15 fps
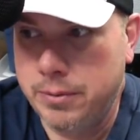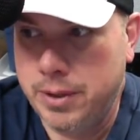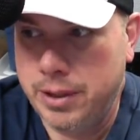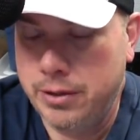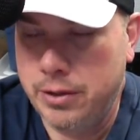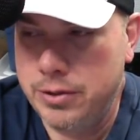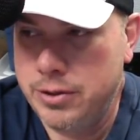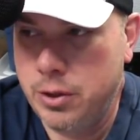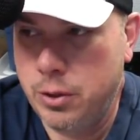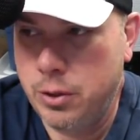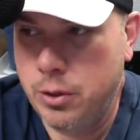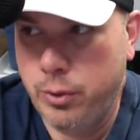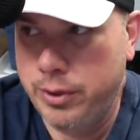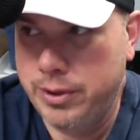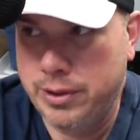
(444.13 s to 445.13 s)
And there's
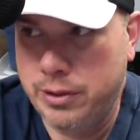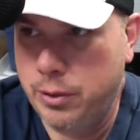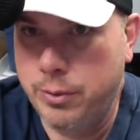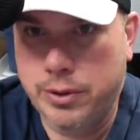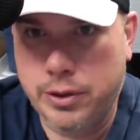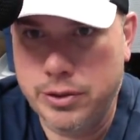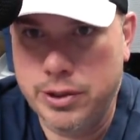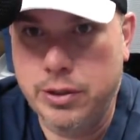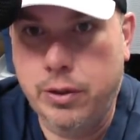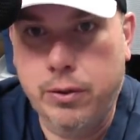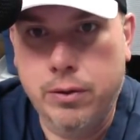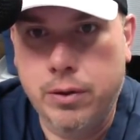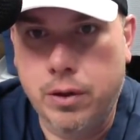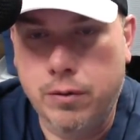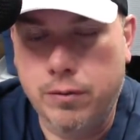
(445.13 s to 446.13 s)
no point in going to
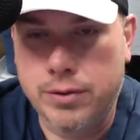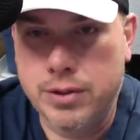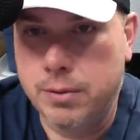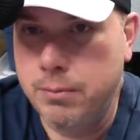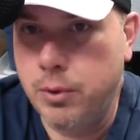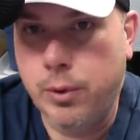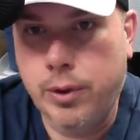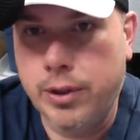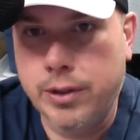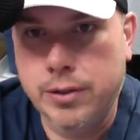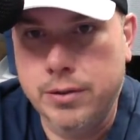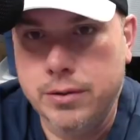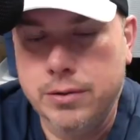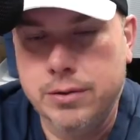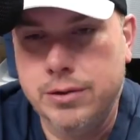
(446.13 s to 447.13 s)
jail over some
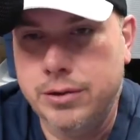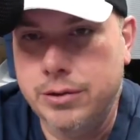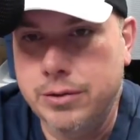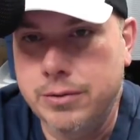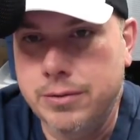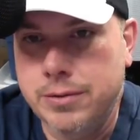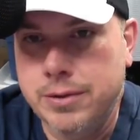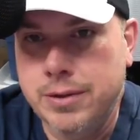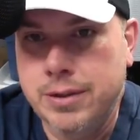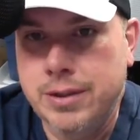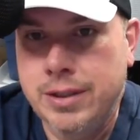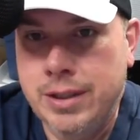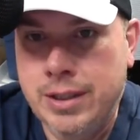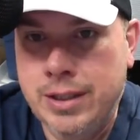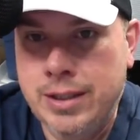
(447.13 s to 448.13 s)
moron,
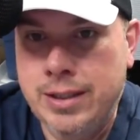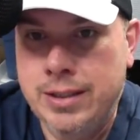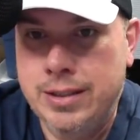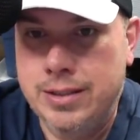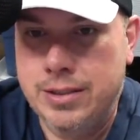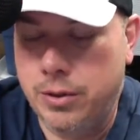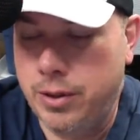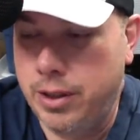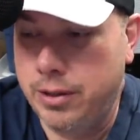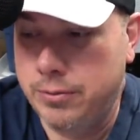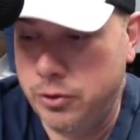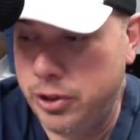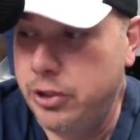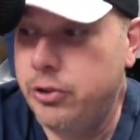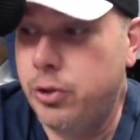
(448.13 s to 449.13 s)

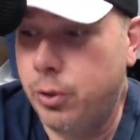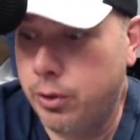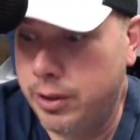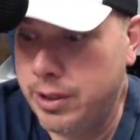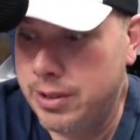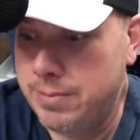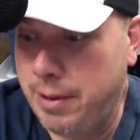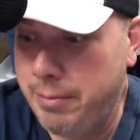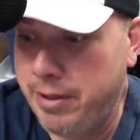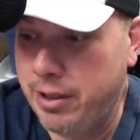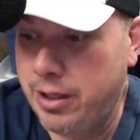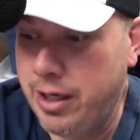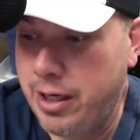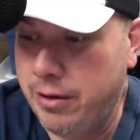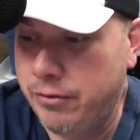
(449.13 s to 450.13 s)
So she truly is my
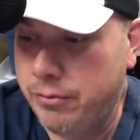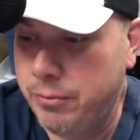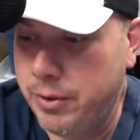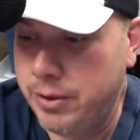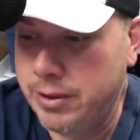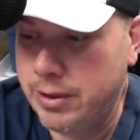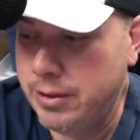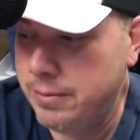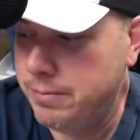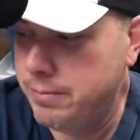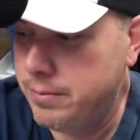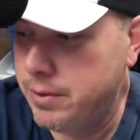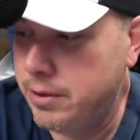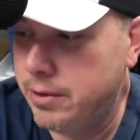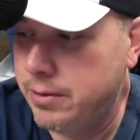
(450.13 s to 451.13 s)
better half. But
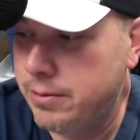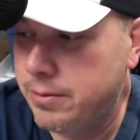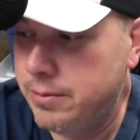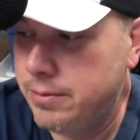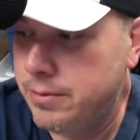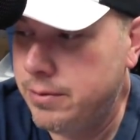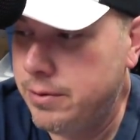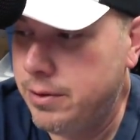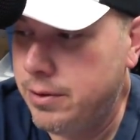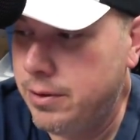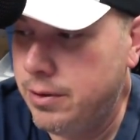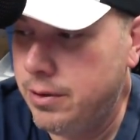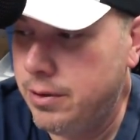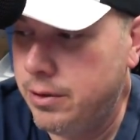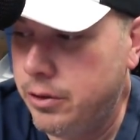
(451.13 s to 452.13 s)
yeah.
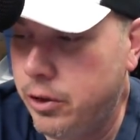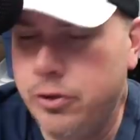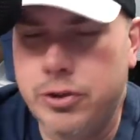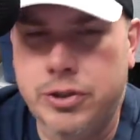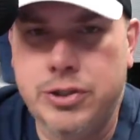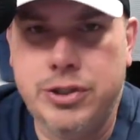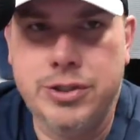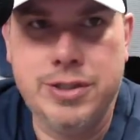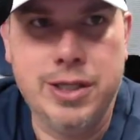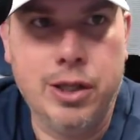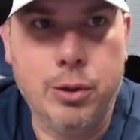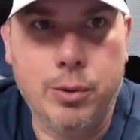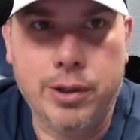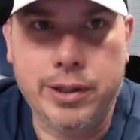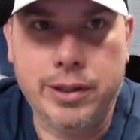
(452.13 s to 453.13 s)
Usually she's
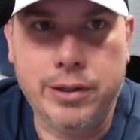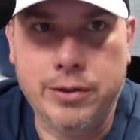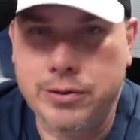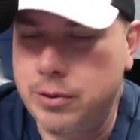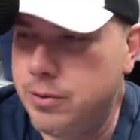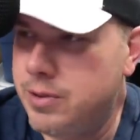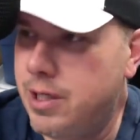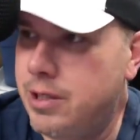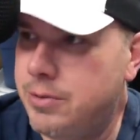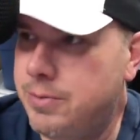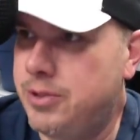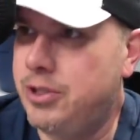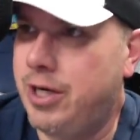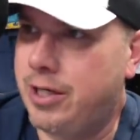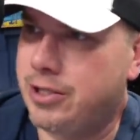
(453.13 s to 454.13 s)
teleworking on Tuesdays,
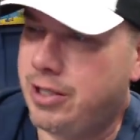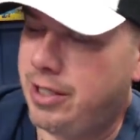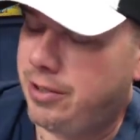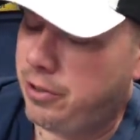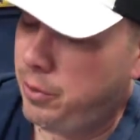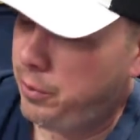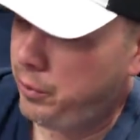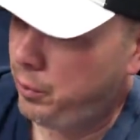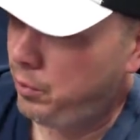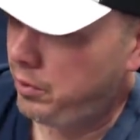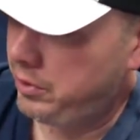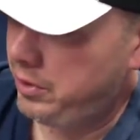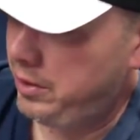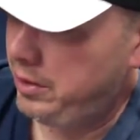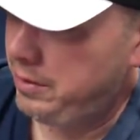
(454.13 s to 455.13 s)
but she actually had to go into
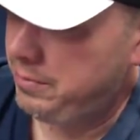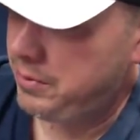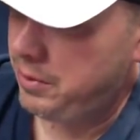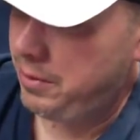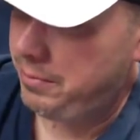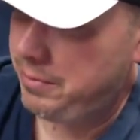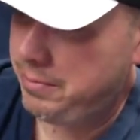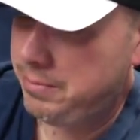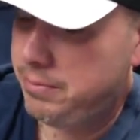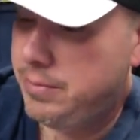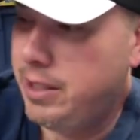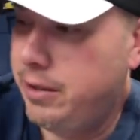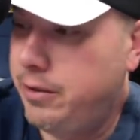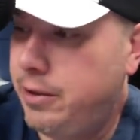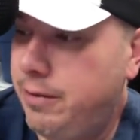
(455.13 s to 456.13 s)
work today. So I'm
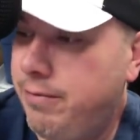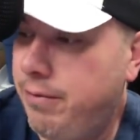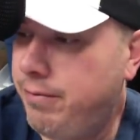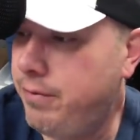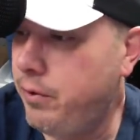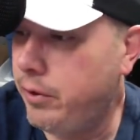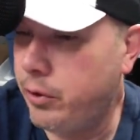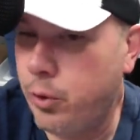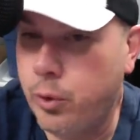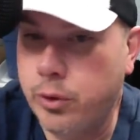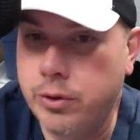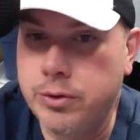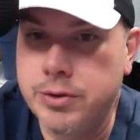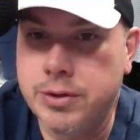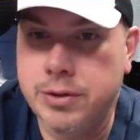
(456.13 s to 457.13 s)
down here fulfilling
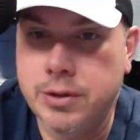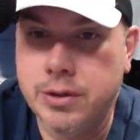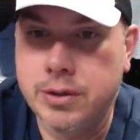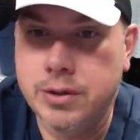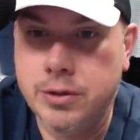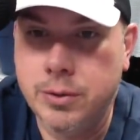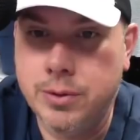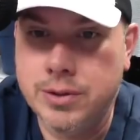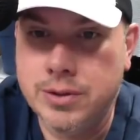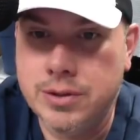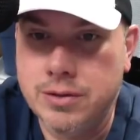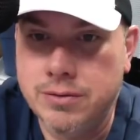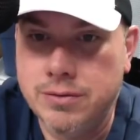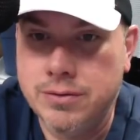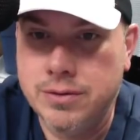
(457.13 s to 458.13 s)
orders and doing
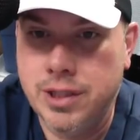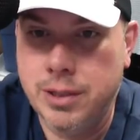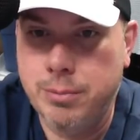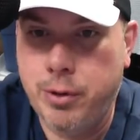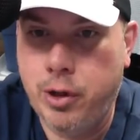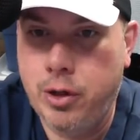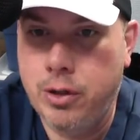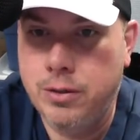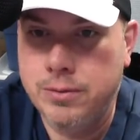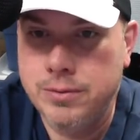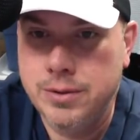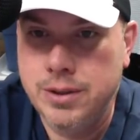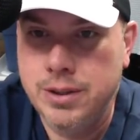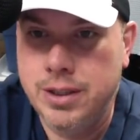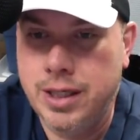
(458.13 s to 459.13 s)
stuff. Hey, Paul,
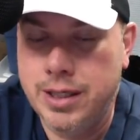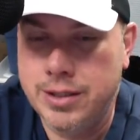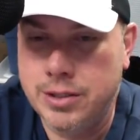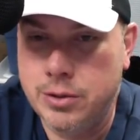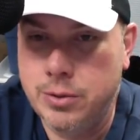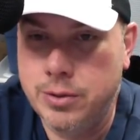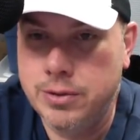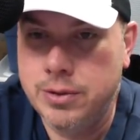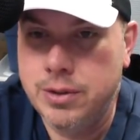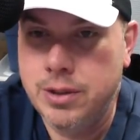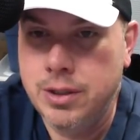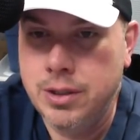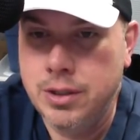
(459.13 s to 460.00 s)
how's it going?